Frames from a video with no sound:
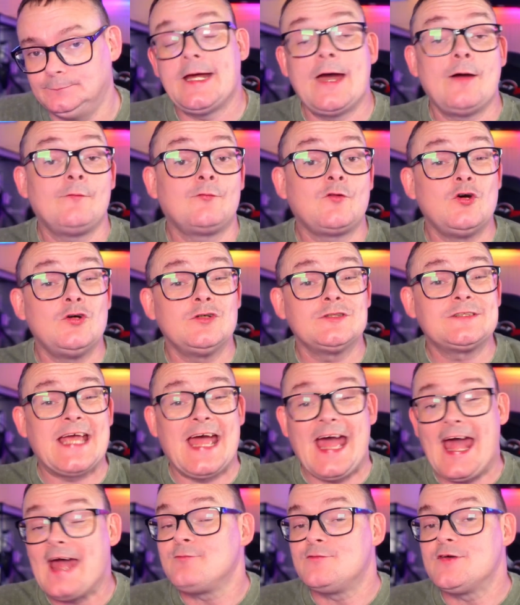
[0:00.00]
Now of course
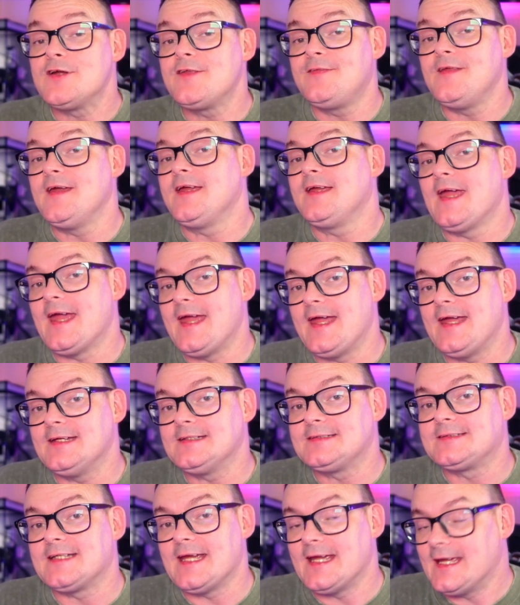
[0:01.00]
everything
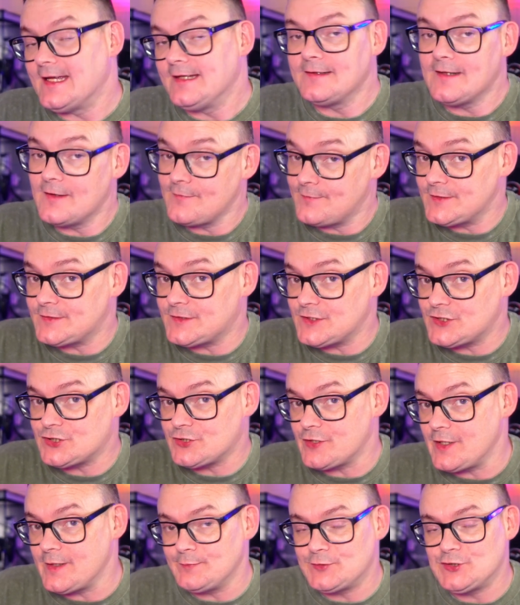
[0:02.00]
is in the
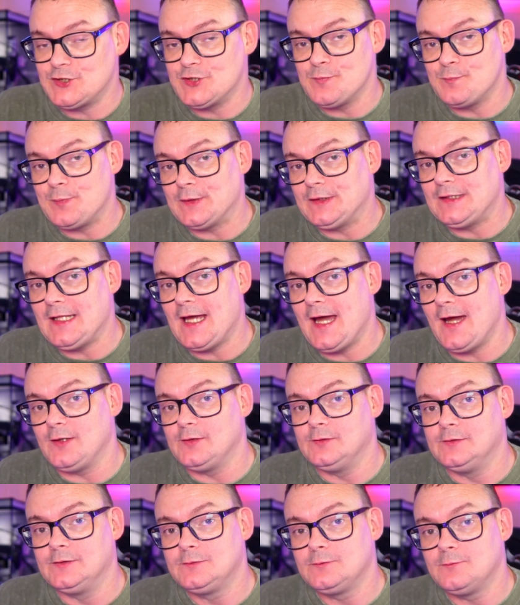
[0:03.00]
description
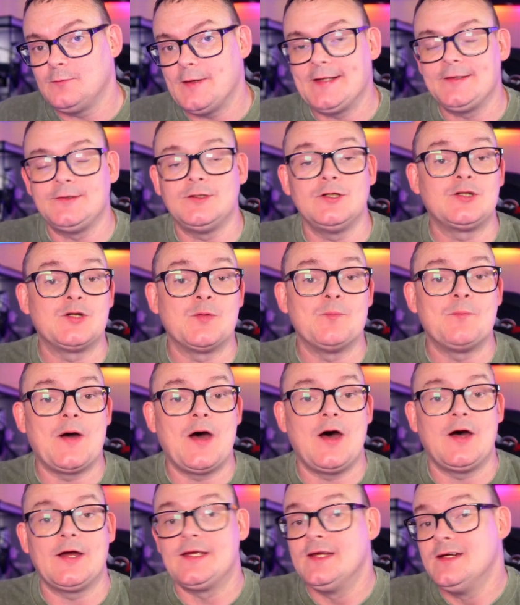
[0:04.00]
below, where you can
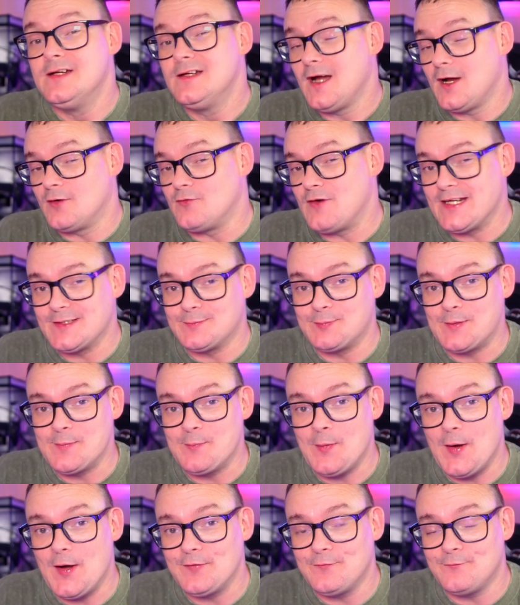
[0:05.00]
buy a Raspberry
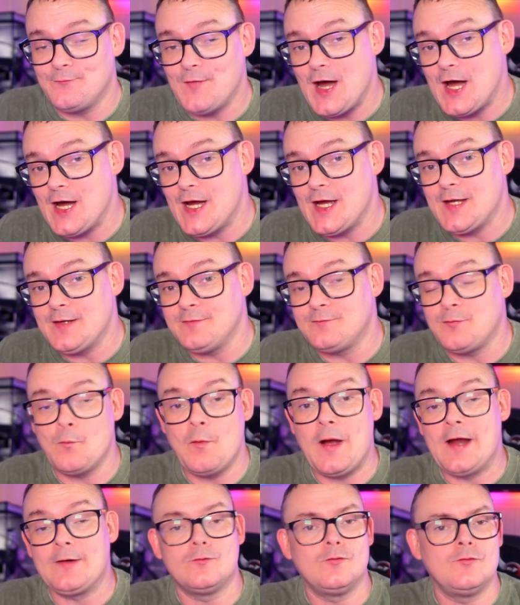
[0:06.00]
Pi 5,
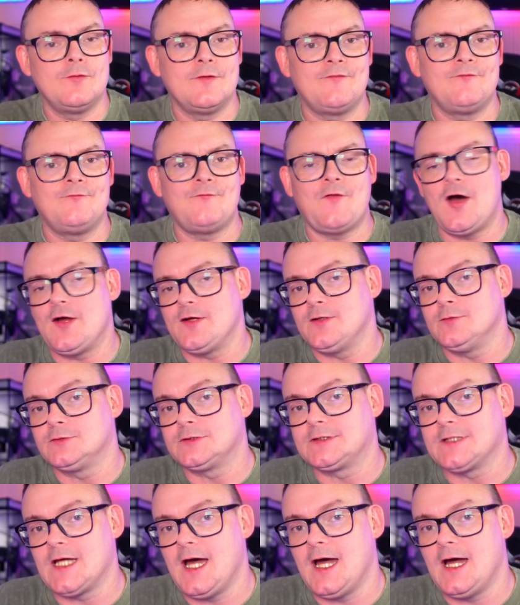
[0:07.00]
where all the
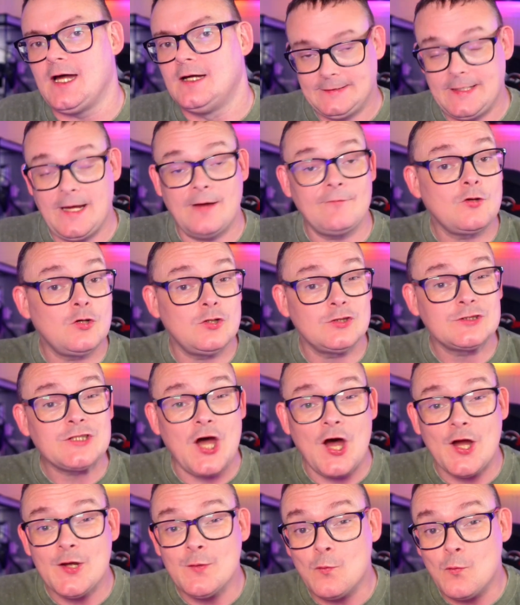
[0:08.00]
files are. Now, of course,
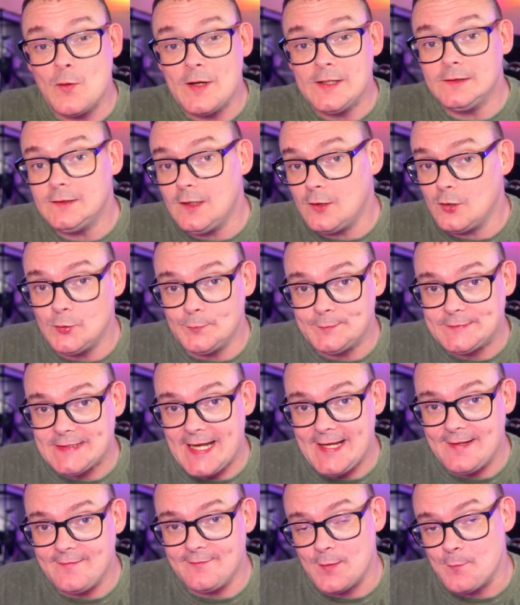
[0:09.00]
I will
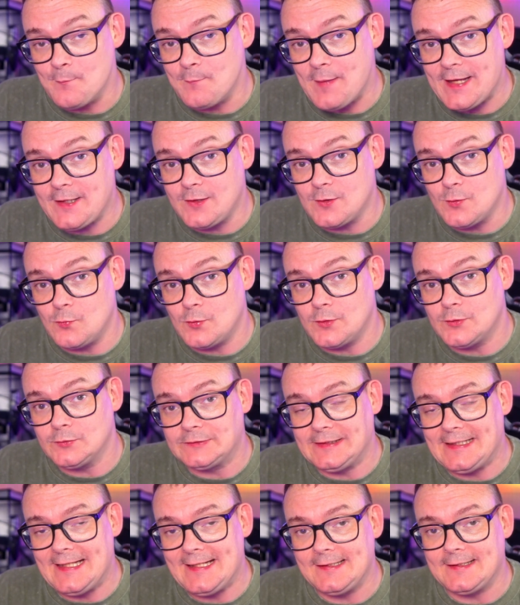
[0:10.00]
update the
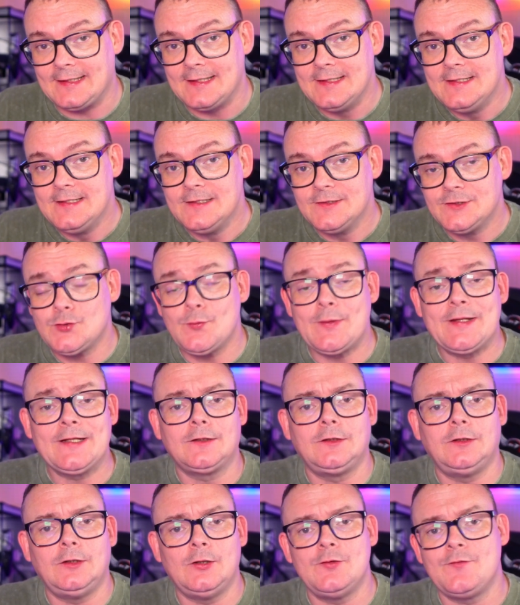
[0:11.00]
MakerWorld link to
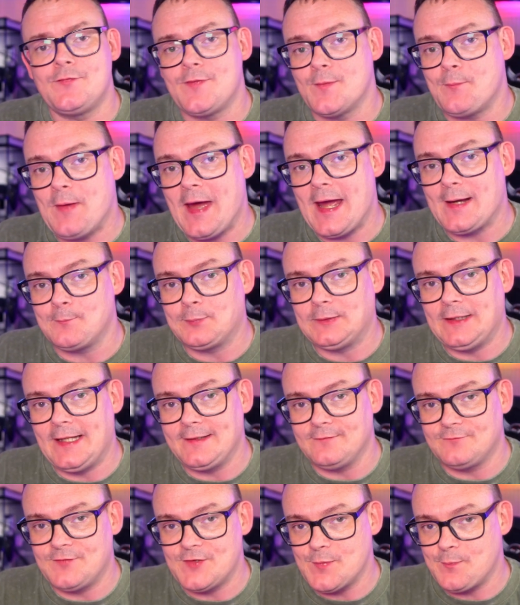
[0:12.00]
include the
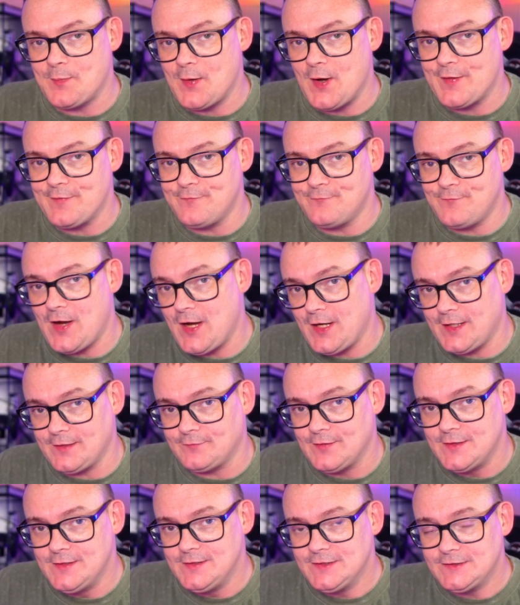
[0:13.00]
backplate for the Pi
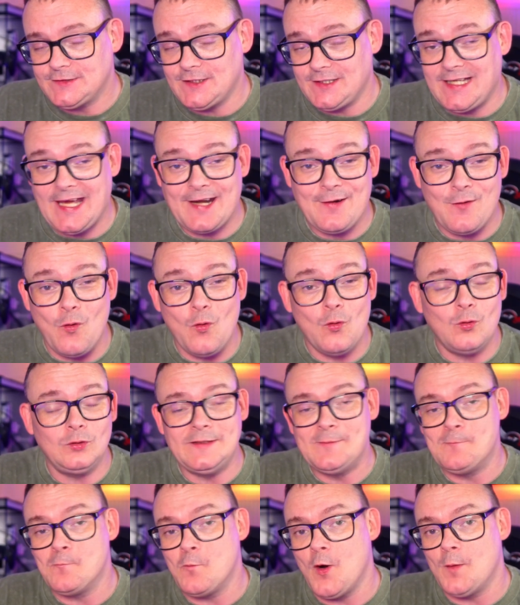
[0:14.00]
5, so you get it all
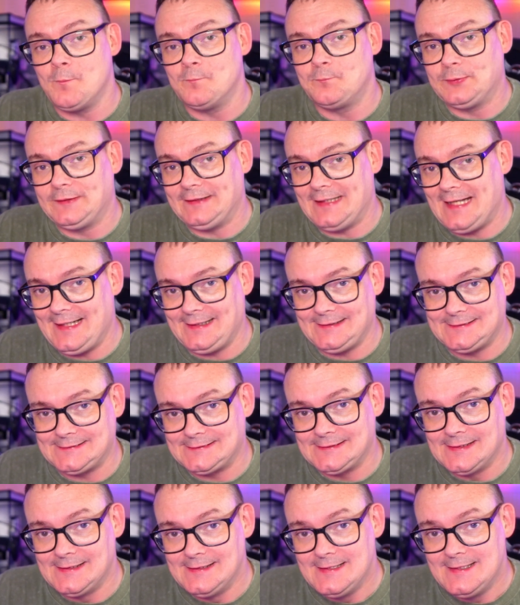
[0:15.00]
in one
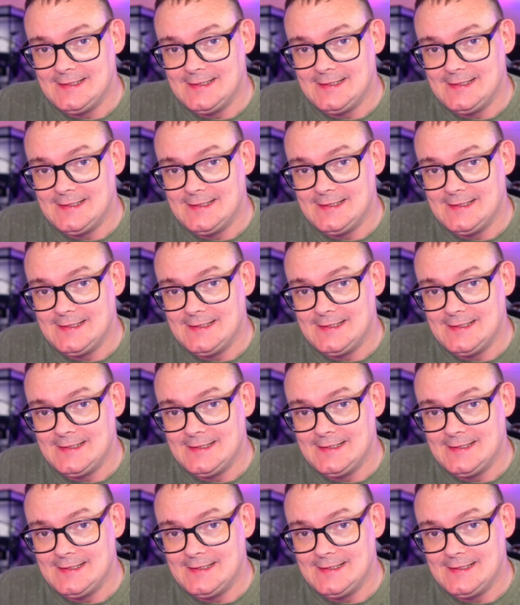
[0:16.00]
place.